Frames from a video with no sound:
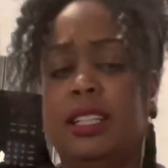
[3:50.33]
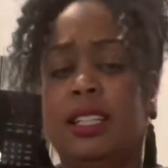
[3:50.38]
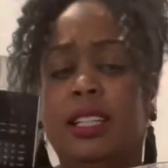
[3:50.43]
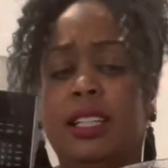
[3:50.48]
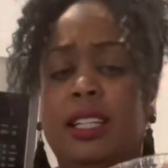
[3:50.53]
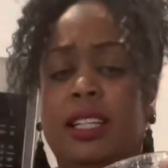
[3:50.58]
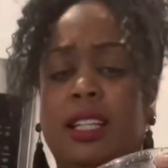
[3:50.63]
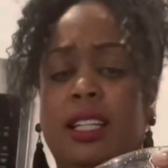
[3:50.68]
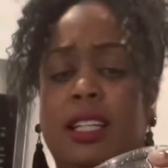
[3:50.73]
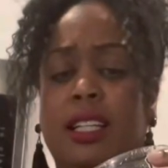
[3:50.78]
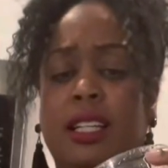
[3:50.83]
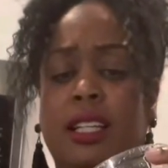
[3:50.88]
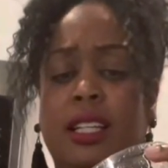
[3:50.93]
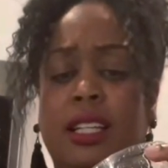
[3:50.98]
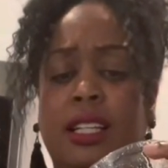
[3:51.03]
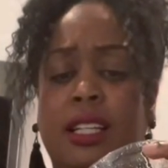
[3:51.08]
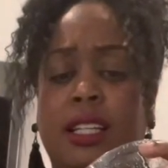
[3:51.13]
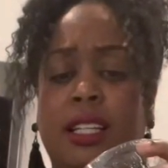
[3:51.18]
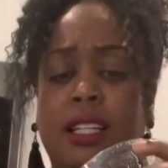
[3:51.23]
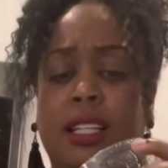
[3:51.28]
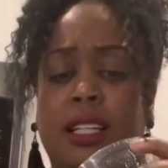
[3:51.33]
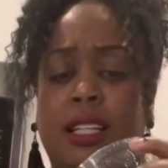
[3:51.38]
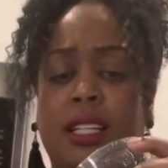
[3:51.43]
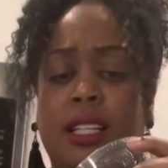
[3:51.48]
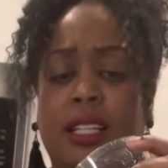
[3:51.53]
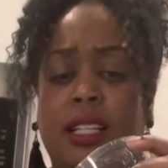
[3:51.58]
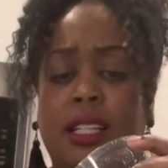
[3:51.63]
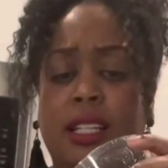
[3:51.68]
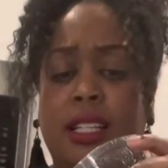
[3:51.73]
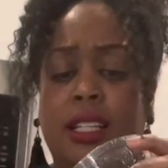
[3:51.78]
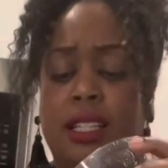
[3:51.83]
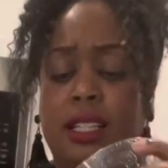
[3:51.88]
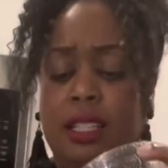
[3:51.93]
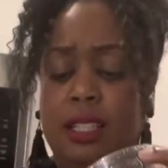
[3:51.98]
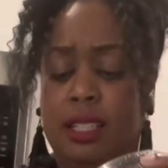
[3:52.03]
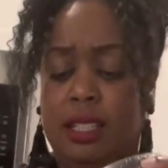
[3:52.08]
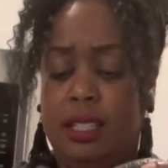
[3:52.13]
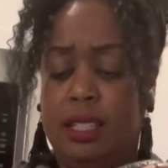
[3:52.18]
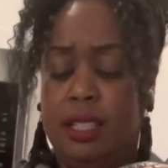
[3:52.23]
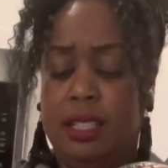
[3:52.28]

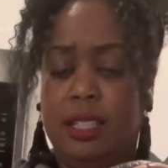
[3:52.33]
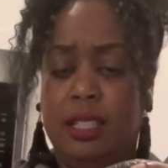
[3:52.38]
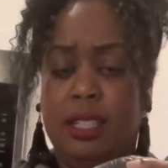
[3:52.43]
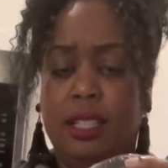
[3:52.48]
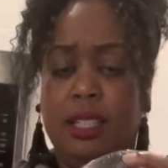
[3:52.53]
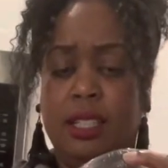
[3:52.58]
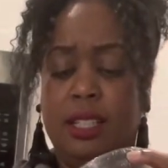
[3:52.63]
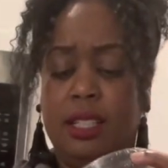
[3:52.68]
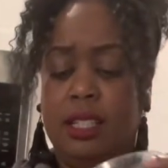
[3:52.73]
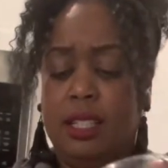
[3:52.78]
(silence)